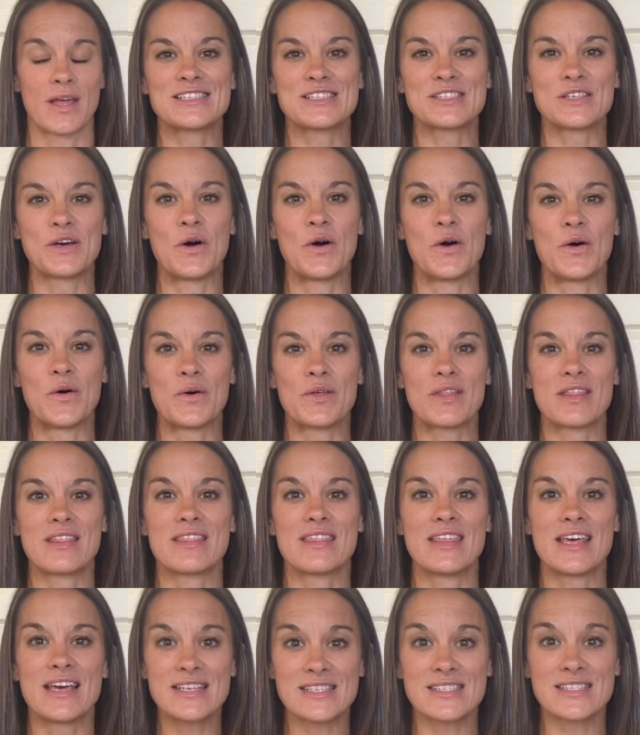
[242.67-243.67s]
So
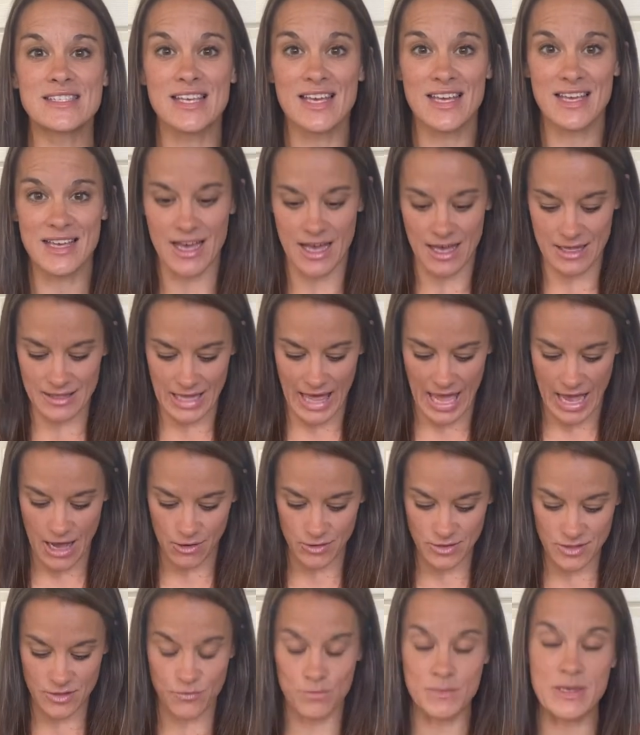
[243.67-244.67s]
this
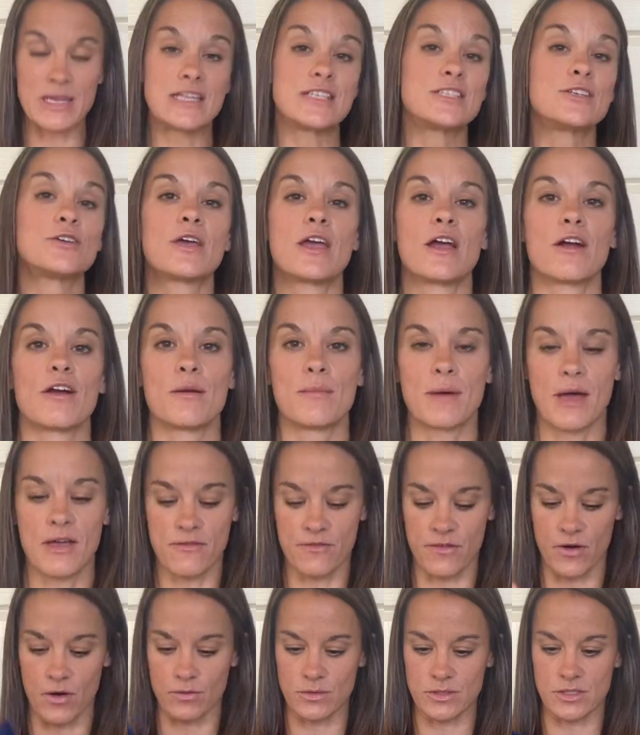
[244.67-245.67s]
allows me to carry my
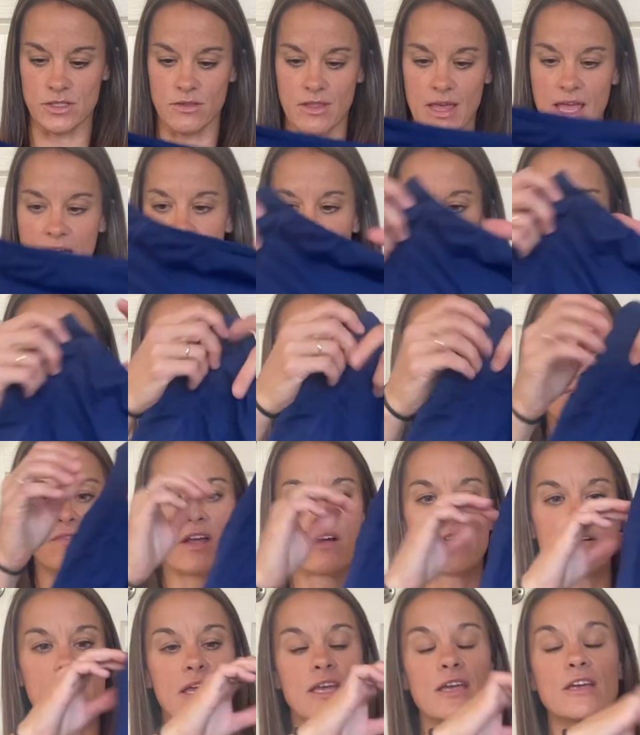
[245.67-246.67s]
phone. So they have these
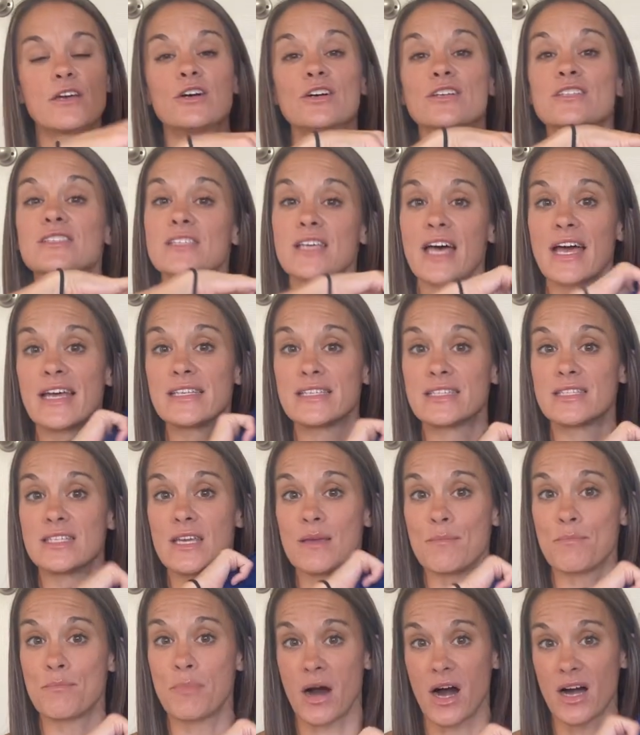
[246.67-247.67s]
very good size
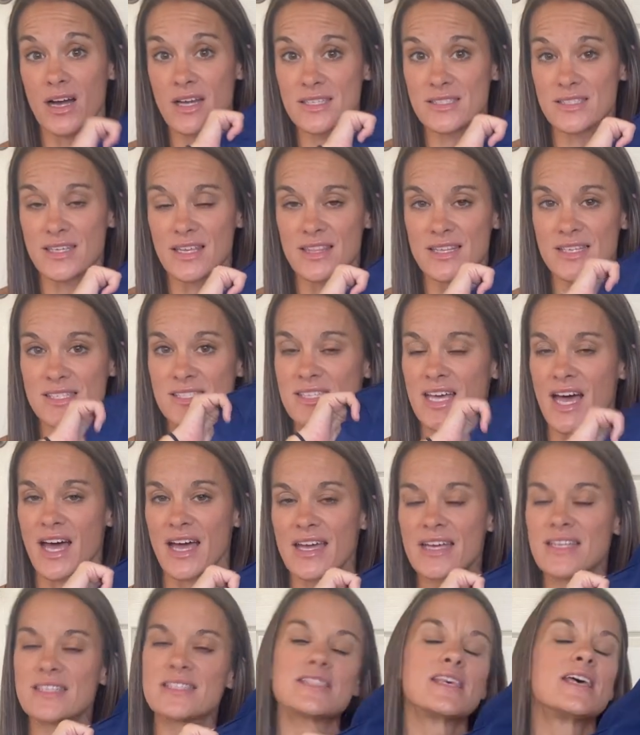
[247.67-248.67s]
deep pockets on the
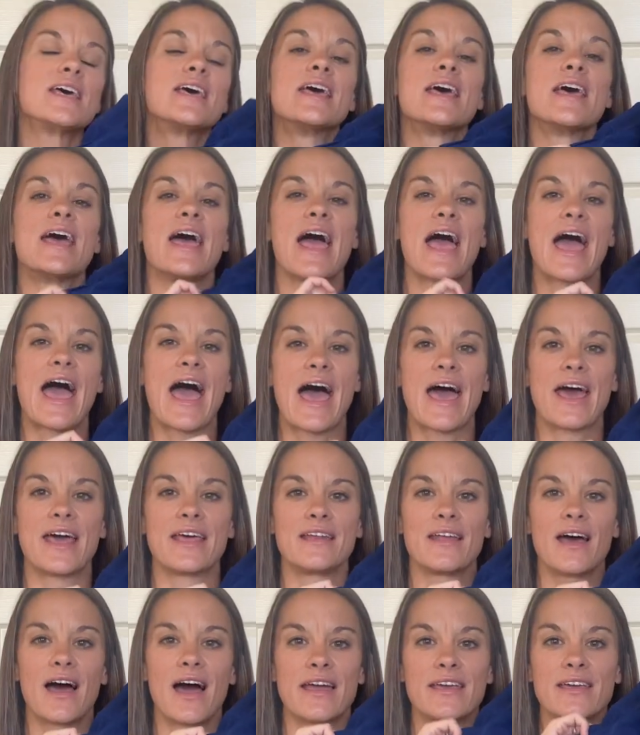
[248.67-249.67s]
sides,
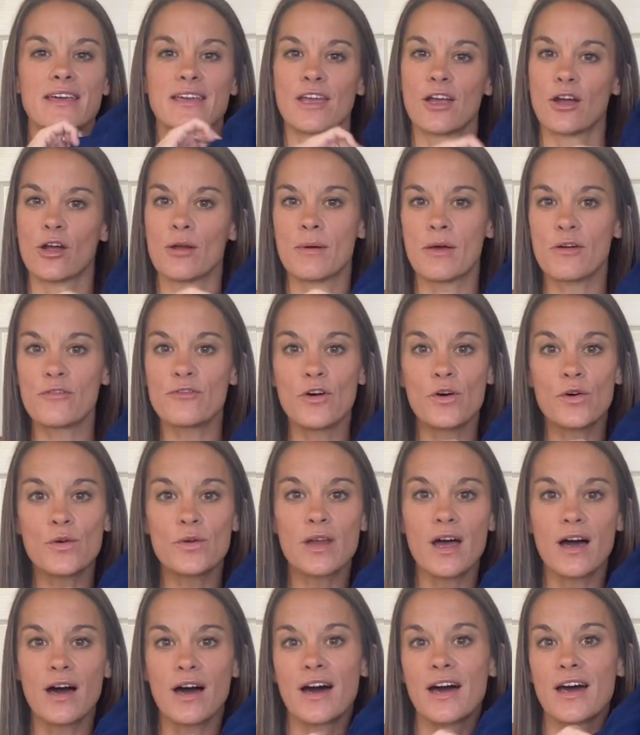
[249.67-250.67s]
and I can carry my phone
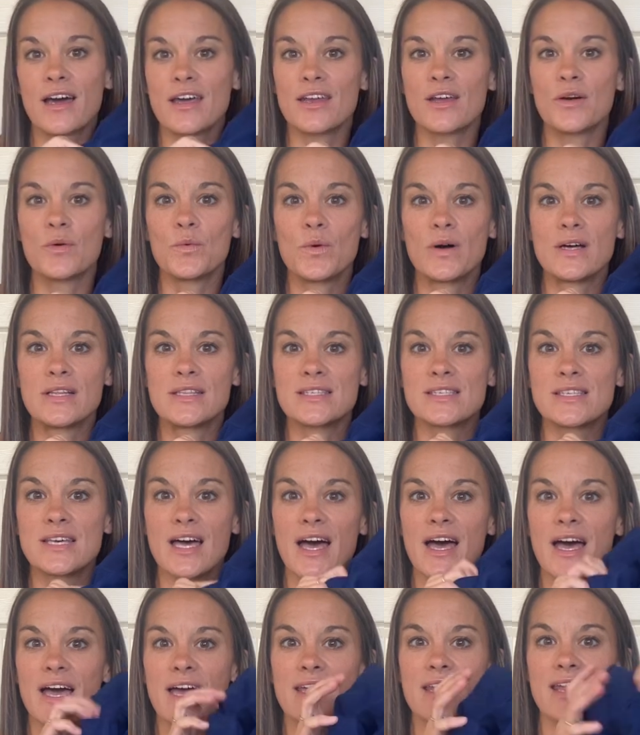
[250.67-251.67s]
on one
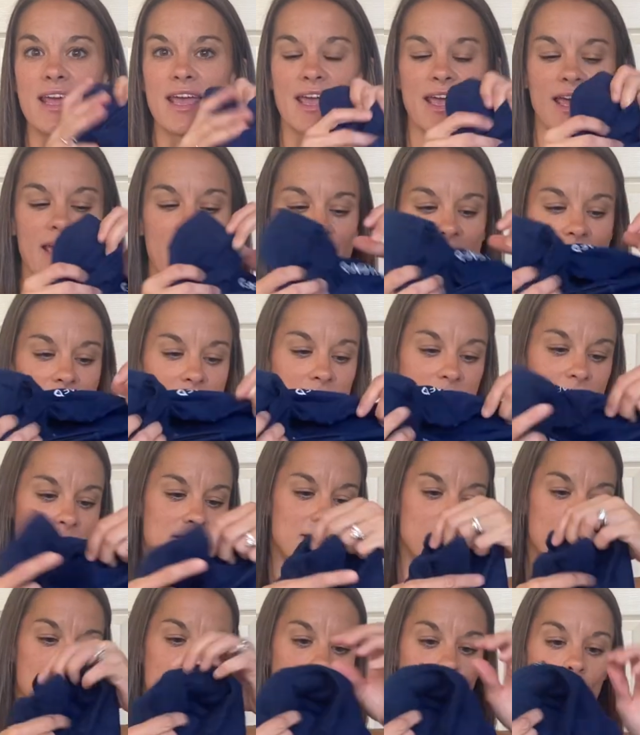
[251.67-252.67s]
side, and
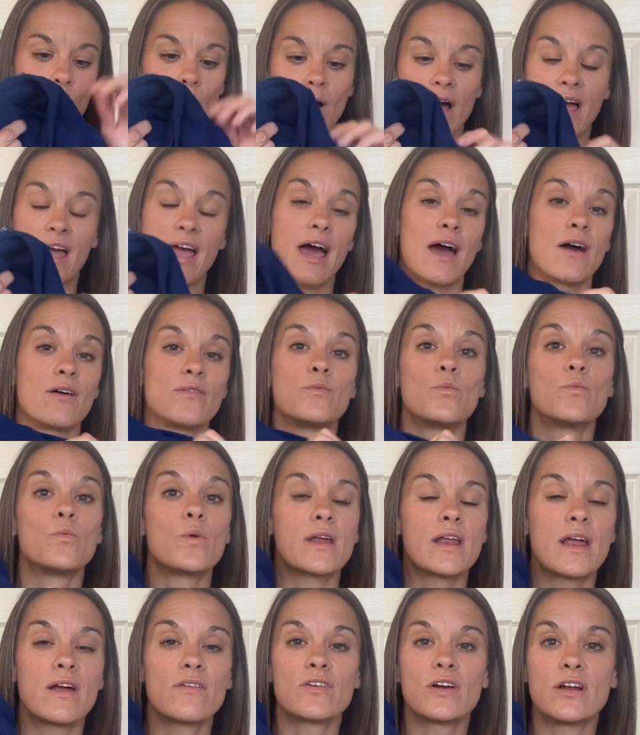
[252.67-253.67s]
you know, I have
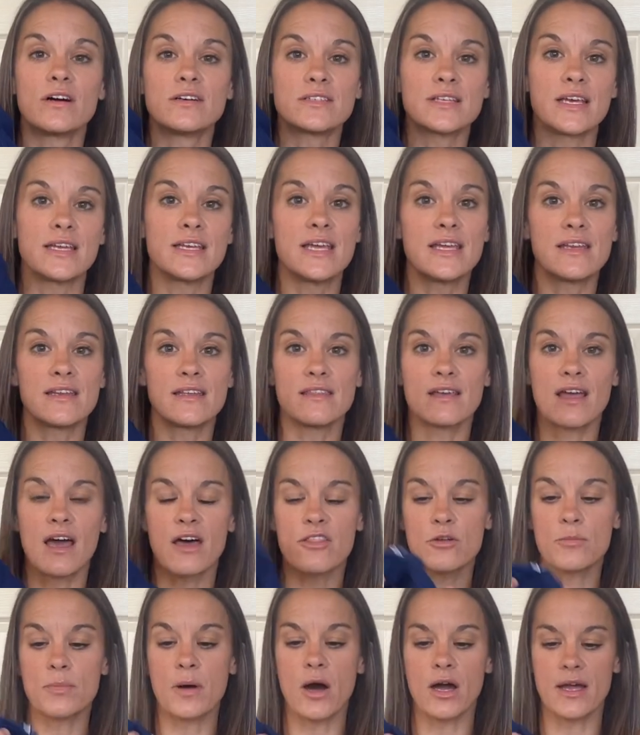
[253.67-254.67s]
whatever else I need in the
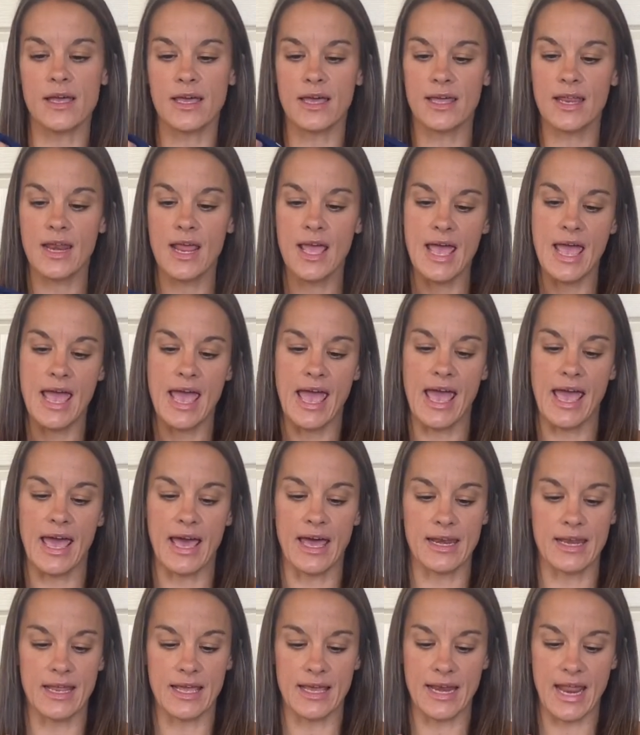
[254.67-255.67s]
other pocket,
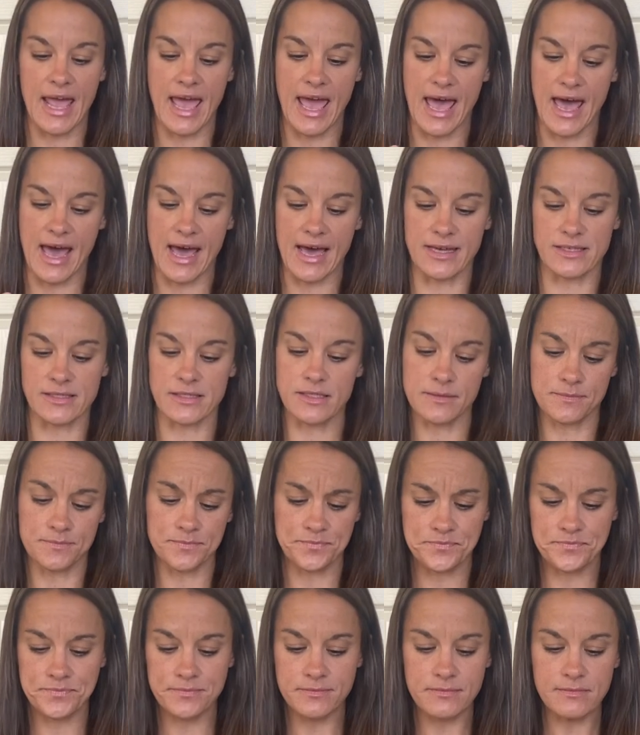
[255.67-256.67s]
and it has
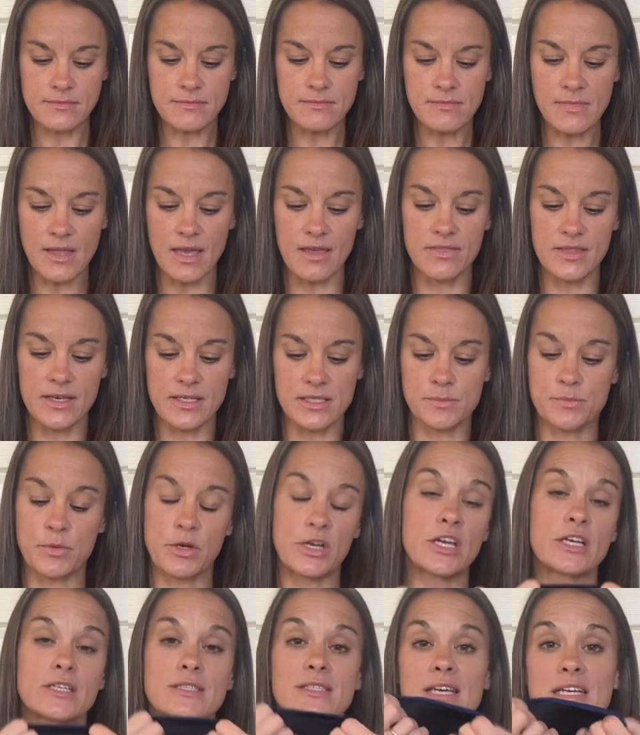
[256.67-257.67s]
this
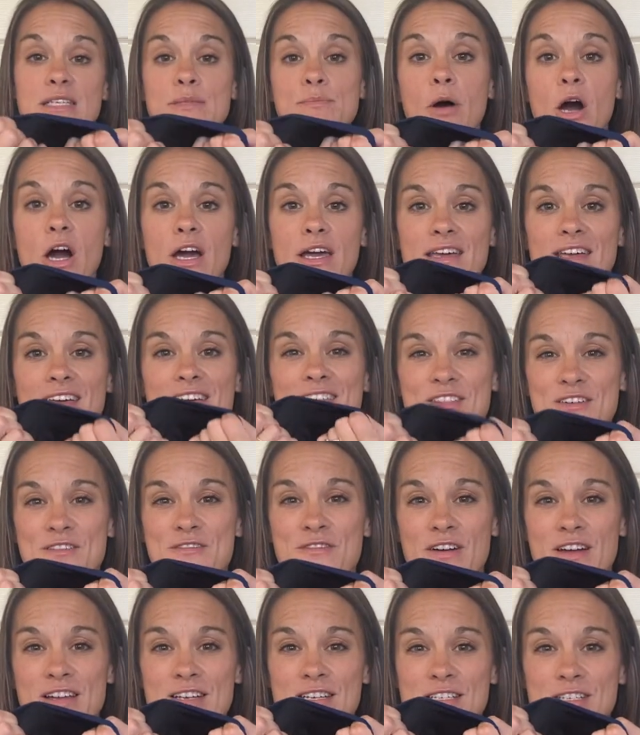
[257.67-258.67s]
pretty good size pocket in the
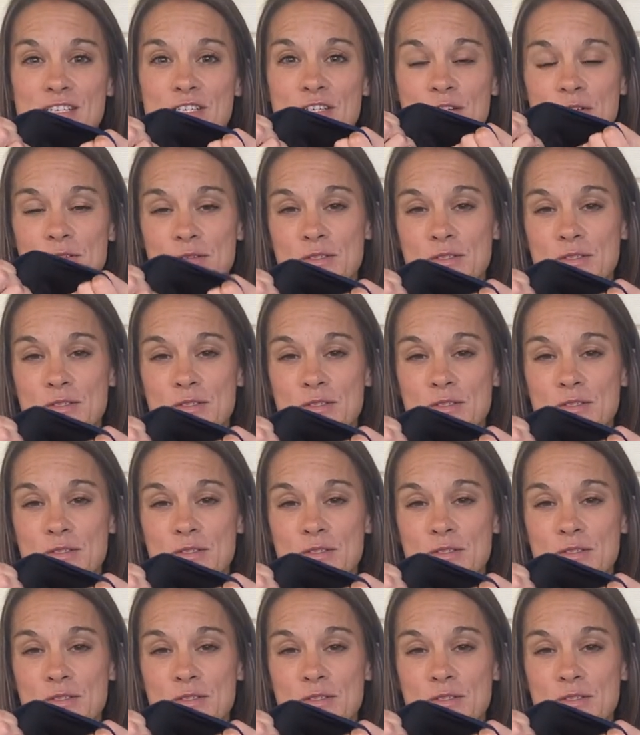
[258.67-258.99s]
front too.